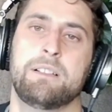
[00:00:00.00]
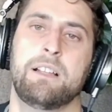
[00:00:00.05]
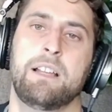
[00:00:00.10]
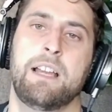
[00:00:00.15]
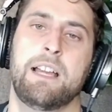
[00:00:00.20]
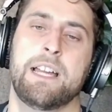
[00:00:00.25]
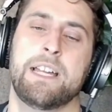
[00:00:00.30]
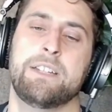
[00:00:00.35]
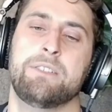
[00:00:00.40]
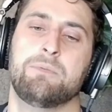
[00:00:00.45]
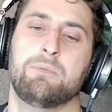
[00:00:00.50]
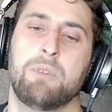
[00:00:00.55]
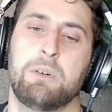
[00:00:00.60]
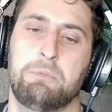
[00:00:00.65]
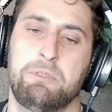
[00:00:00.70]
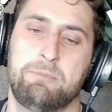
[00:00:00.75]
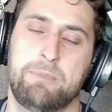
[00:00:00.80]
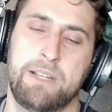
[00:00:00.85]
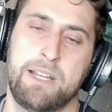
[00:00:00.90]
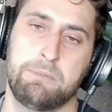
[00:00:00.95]
And what
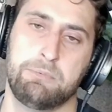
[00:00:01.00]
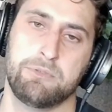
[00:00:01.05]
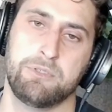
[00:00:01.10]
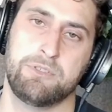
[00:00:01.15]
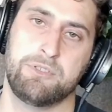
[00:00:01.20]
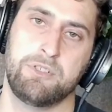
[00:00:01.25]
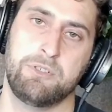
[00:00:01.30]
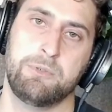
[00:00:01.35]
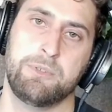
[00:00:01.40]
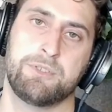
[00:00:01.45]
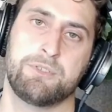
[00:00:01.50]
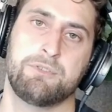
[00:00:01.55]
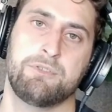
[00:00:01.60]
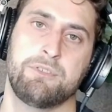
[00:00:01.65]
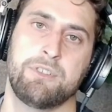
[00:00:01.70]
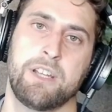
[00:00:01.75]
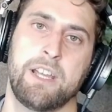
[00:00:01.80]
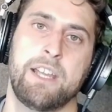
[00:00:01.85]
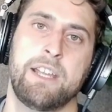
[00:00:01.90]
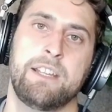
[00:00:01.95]
we've been able to do is
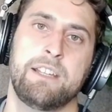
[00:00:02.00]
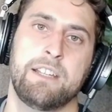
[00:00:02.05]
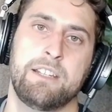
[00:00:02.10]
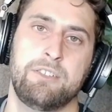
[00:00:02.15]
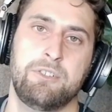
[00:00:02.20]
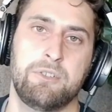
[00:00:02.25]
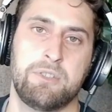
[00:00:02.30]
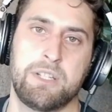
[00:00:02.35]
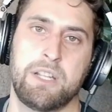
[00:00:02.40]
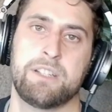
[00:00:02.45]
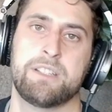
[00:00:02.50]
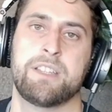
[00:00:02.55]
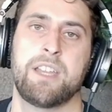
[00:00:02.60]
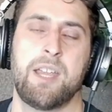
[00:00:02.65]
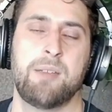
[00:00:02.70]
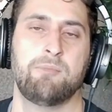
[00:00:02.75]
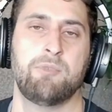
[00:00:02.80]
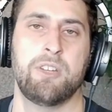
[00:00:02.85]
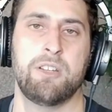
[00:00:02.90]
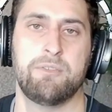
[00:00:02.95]
create and use that
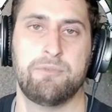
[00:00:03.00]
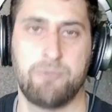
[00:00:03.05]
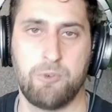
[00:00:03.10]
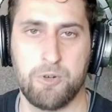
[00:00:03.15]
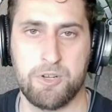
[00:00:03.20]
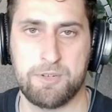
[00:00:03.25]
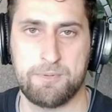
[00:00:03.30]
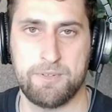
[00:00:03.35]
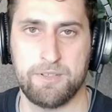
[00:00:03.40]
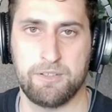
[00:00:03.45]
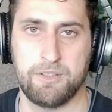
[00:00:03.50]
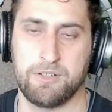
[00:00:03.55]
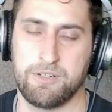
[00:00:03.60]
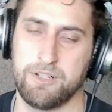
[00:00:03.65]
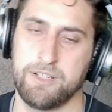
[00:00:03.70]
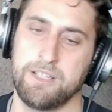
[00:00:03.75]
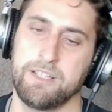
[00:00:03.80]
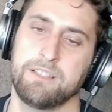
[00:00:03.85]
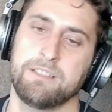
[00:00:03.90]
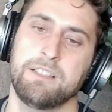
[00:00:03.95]
same reinforcement
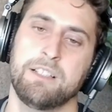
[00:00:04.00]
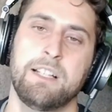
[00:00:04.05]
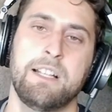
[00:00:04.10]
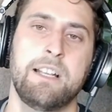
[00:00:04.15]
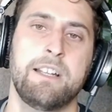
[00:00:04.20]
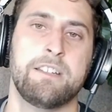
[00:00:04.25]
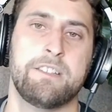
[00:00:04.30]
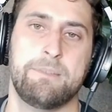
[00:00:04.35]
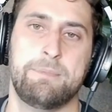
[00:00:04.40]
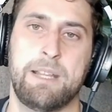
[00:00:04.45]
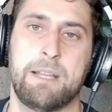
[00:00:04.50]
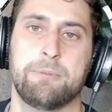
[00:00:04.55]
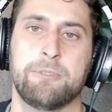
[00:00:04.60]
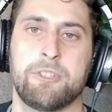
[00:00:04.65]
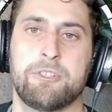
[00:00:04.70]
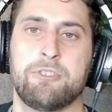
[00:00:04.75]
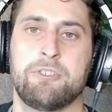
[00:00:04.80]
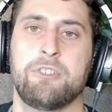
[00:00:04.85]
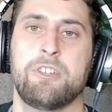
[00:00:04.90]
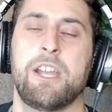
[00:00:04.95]
learning to be able to
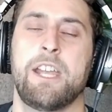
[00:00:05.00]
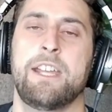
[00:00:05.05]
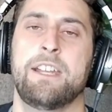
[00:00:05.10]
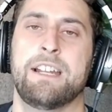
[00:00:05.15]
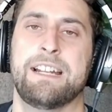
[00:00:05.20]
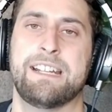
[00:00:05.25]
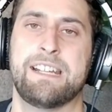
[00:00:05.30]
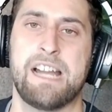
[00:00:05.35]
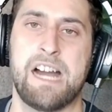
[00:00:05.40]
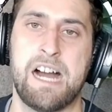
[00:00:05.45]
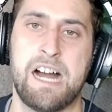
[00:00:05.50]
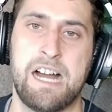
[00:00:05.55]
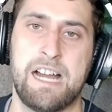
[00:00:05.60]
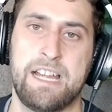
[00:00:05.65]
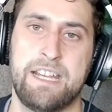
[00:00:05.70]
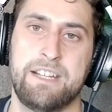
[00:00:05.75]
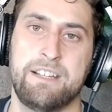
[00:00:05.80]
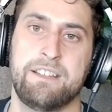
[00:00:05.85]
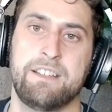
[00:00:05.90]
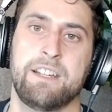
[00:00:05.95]
create a
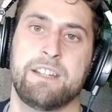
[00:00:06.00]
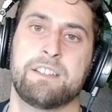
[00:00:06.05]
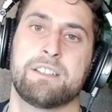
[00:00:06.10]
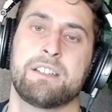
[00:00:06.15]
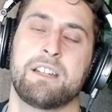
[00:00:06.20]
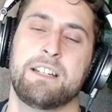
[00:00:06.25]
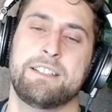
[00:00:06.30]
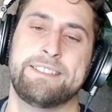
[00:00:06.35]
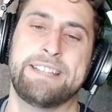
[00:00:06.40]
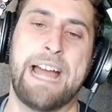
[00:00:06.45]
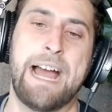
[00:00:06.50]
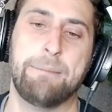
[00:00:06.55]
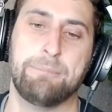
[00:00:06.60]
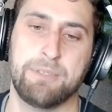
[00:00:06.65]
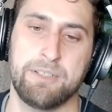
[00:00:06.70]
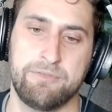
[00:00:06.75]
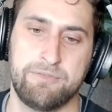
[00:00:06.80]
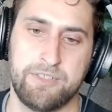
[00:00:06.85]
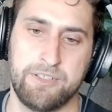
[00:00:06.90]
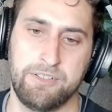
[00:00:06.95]
guide that's
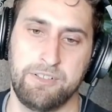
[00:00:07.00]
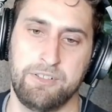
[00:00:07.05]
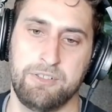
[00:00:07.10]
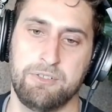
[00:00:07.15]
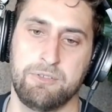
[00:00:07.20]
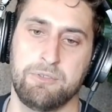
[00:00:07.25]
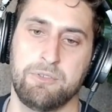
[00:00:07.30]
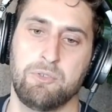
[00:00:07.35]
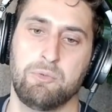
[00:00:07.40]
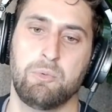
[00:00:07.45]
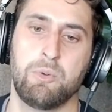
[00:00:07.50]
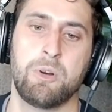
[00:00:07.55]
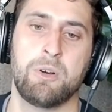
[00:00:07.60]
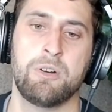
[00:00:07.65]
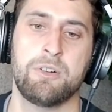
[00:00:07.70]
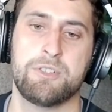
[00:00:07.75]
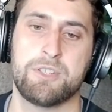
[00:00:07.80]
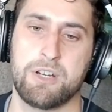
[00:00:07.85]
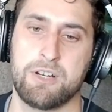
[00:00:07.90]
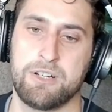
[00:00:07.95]
adaptive to you. The
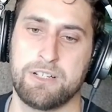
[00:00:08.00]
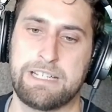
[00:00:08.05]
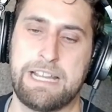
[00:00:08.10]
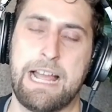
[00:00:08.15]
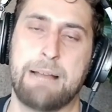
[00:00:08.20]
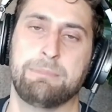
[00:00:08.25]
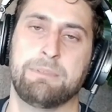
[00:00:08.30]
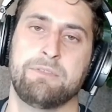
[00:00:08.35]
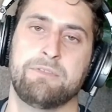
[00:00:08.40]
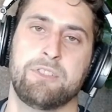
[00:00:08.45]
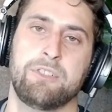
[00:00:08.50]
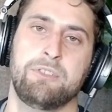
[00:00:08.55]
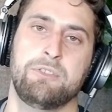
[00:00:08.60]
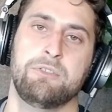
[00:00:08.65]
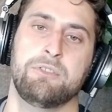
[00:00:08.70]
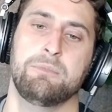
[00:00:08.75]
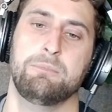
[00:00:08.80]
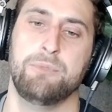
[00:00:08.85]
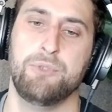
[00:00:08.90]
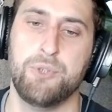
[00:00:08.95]
words are adaptive to you.
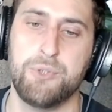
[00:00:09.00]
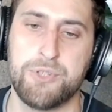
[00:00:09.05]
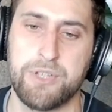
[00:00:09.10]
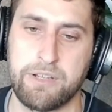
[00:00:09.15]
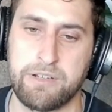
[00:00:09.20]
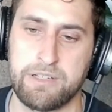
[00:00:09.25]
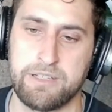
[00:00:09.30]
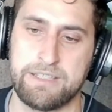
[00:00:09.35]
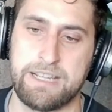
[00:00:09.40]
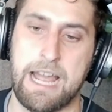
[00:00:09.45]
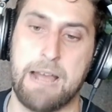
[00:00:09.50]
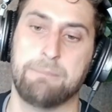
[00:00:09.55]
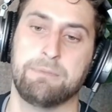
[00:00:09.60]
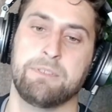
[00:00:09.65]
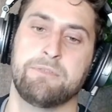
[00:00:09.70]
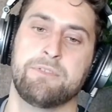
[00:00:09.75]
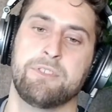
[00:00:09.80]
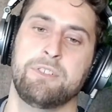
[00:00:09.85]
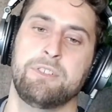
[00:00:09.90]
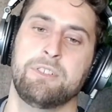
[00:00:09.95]
The music's
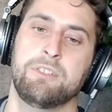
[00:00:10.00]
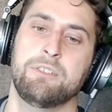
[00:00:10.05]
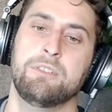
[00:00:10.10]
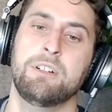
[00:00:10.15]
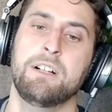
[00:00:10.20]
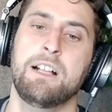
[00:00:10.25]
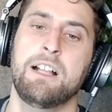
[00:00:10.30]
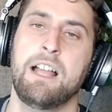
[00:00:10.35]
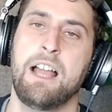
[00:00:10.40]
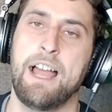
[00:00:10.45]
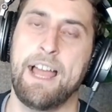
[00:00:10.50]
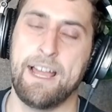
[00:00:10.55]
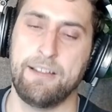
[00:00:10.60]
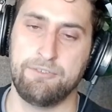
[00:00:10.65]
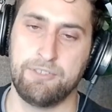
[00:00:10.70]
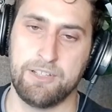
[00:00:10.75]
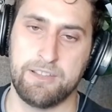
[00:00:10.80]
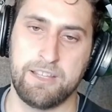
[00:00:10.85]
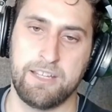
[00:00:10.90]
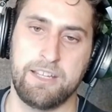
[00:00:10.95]
adaptive to you.
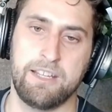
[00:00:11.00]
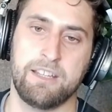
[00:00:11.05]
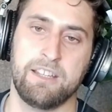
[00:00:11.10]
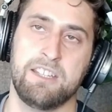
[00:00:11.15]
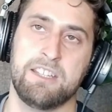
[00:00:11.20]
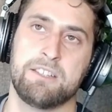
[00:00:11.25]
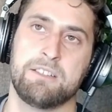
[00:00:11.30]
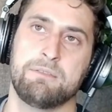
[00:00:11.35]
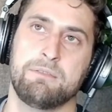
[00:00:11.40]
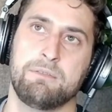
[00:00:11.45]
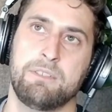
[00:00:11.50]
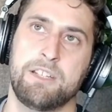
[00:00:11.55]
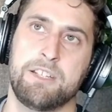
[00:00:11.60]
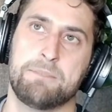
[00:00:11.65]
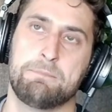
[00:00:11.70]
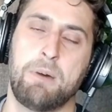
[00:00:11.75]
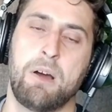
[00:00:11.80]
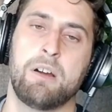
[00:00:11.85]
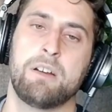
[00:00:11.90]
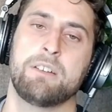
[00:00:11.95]
Everything is
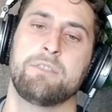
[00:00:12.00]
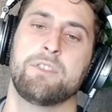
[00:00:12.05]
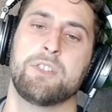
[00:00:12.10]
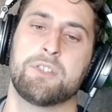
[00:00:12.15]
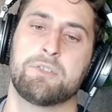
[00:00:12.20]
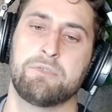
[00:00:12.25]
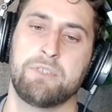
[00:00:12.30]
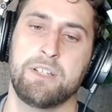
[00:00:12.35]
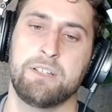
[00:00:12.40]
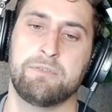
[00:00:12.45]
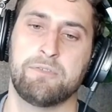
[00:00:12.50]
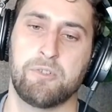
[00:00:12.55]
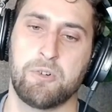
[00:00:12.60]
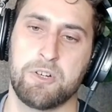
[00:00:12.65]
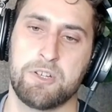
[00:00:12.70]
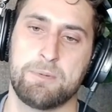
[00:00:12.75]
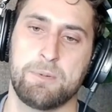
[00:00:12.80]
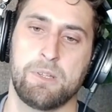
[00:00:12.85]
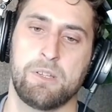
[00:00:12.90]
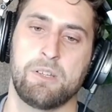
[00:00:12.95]
part of this
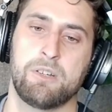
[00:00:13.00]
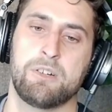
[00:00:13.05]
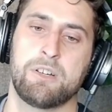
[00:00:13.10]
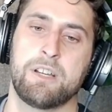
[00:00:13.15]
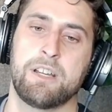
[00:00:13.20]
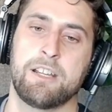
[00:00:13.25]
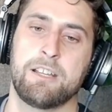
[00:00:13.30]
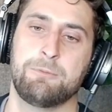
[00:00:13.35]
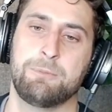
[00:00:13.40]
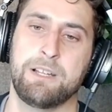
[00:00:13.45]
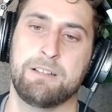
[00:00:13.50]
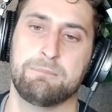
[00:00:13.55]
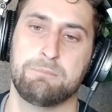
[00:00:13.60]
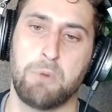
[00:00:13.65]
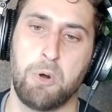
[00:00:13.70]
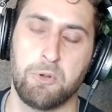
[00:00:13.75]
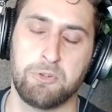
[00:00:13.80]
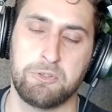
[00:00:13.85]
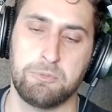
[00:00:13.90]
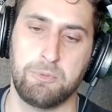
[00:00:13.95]
reinforcement learning. And we have
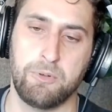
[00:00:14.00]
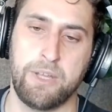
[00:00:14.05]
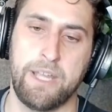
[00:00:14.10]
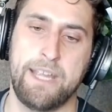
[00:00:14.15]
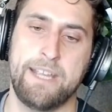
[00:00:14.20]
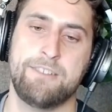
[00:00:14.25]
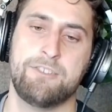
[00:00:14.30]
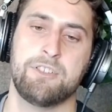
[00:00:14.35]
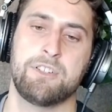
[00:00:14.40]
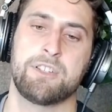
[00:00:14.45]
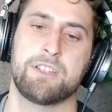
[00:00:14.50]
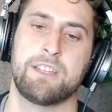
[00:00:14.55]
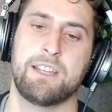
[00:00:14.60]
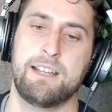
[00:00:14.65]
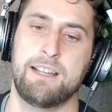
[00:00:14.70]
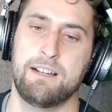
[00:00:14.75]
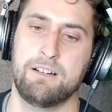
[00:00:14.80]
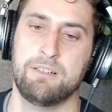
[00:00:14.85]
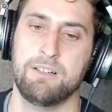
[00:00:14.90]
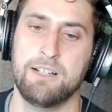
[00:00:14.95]
multiple agents
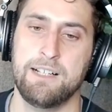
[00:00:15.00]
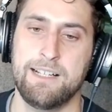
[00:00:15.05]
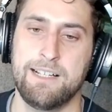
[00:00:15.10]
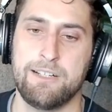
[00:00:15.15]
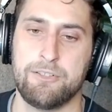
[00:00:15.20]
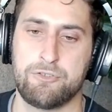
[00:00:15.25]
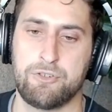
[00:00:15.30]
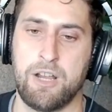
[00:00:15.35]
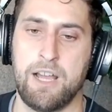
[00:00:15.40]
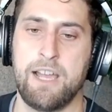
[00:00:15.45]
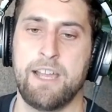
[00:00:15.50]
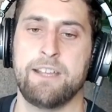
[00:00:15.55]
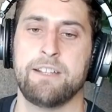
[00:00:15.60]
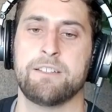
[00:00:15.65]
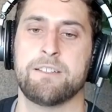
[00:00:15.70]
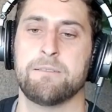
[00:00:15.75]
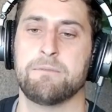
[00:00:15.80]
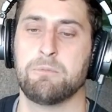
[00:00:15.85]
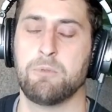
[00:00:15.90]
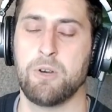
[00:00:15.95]
now trying
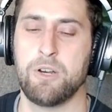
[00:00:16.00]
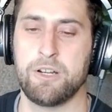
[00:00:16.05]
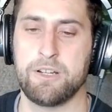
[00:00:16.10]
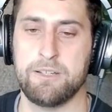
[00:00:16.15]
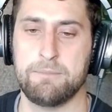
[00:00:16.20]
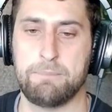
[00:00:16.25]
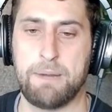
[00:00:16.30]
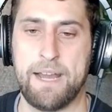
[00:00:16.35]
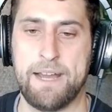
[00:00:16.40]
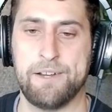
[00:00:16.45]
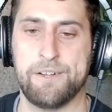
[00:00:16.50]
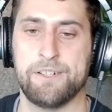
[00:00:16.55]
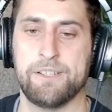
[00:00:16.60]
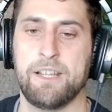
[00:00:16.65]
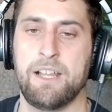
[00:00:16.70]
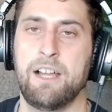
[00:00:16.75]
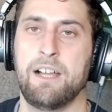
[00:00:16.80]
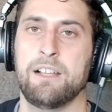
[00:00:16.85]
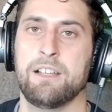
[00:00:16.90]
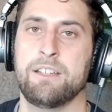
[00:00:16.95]
to work in
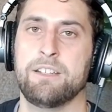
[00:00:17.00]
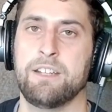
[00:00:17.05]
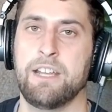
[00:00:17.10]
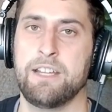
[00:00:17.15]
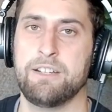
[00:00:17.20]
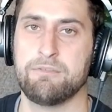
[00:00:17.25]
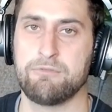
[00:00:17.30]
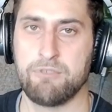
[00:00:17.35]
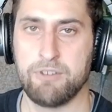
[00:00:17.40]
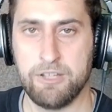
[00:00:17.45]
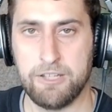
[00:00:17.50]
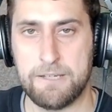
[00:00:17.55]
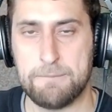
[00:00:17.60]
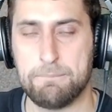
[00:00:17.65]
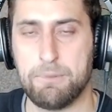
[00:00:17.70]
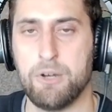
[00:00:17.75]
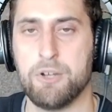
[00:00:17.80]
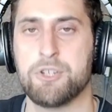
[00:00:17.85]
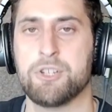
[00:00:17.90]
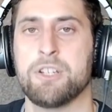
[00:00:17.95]
parallel and really
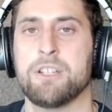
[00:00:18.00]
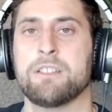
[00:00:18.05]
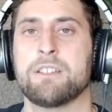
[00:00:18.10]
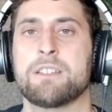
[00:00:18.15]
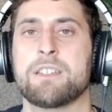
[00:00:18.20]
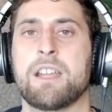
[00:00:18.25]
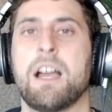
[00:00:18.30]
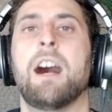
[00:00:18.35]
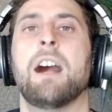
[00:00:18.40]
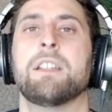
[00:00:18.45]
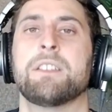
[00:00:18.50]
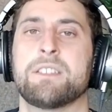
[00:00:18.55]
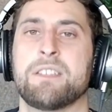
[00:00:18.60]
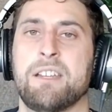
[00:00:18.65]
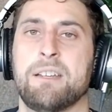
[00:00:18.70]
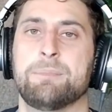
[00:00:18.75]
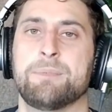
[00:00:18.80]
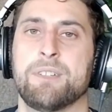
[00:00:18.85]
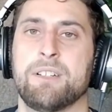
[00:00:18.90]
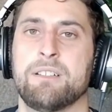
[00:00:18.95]
pushing this
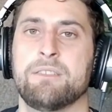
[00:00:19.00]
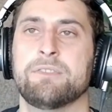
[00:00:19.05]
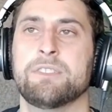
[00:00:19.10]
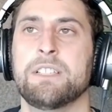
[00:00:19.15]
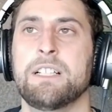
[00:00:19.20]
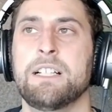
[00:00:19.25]
concept of,